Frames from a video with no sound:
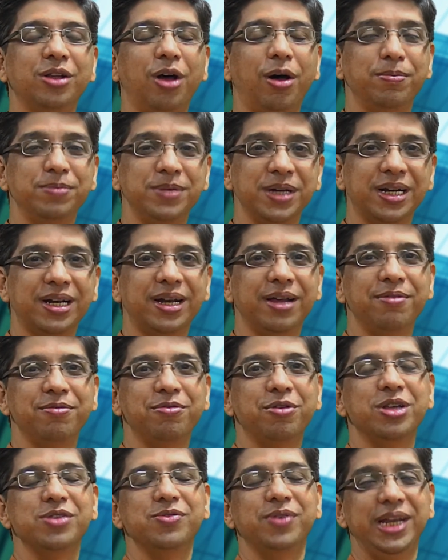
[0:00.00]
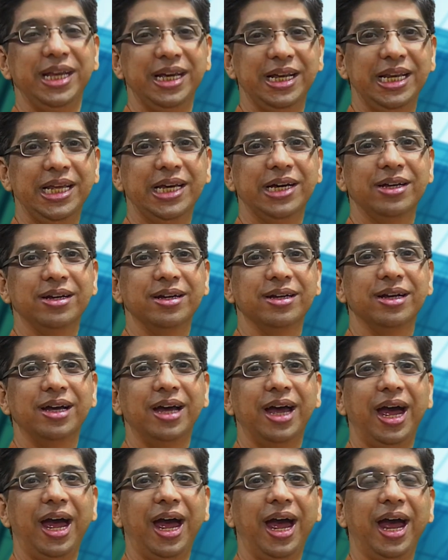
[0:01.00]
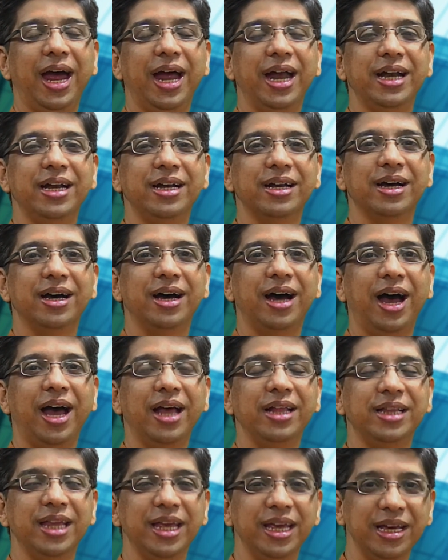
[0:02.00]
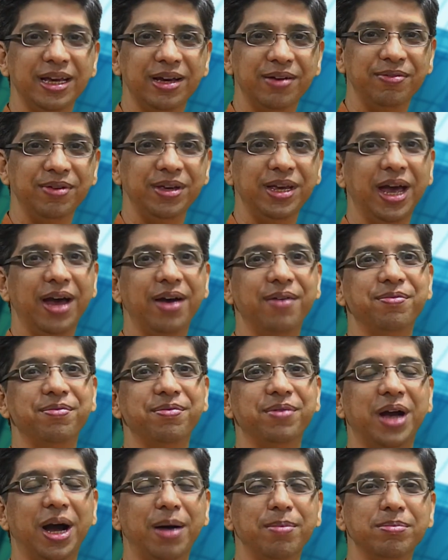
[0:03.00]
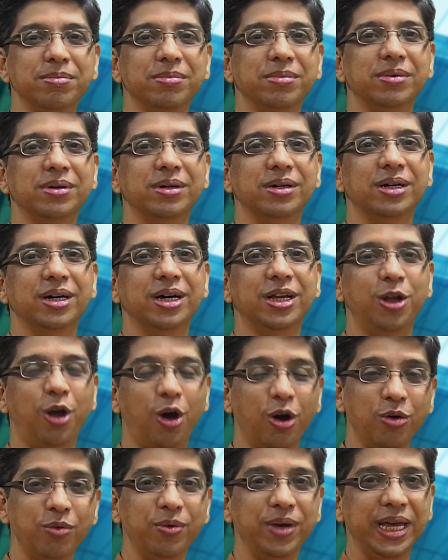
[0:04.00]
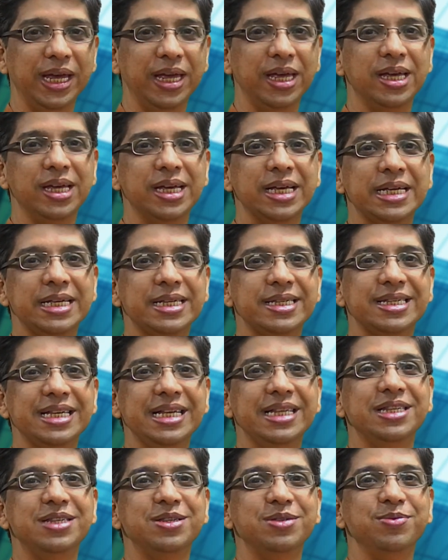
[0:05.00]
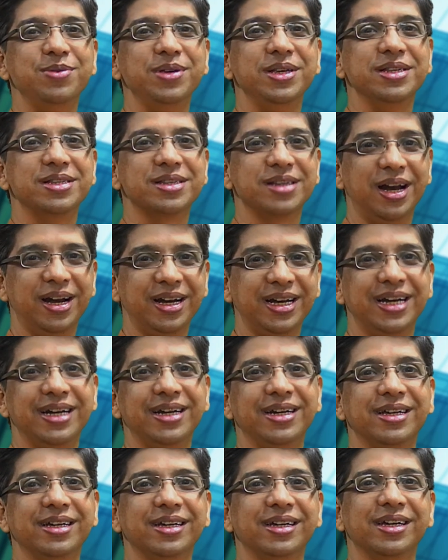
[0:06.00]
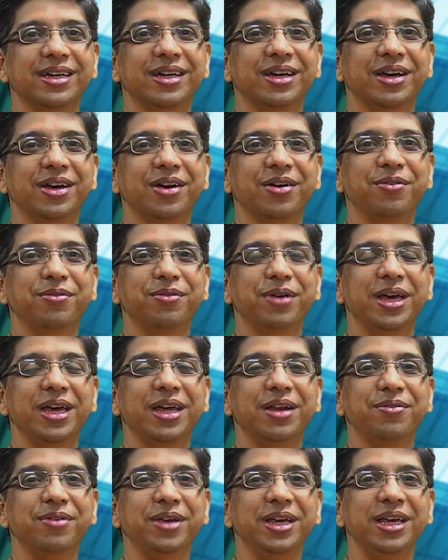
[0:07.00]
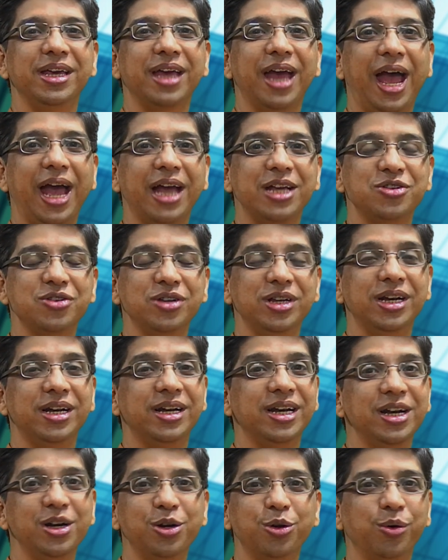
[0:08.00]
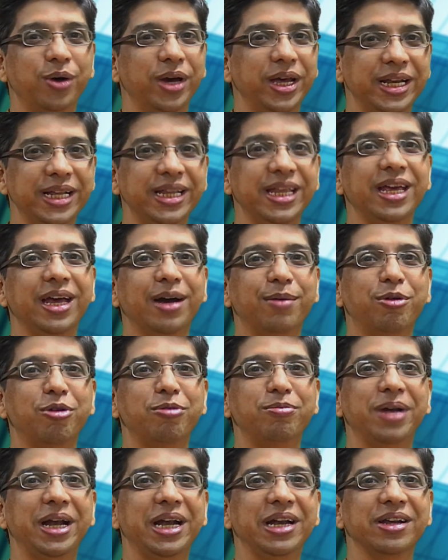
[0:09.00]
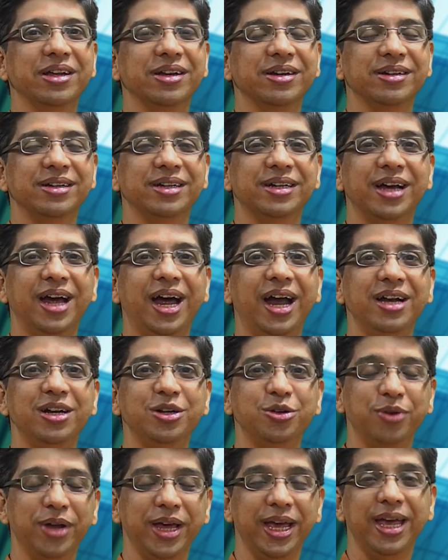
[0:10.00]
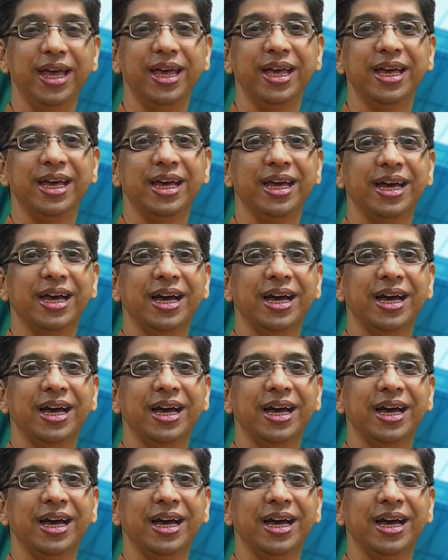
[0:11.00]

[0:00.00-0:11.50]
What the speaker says: The objective was very clear and I think we have come a long way since we started, where we actually didn't know anything about Blender, and today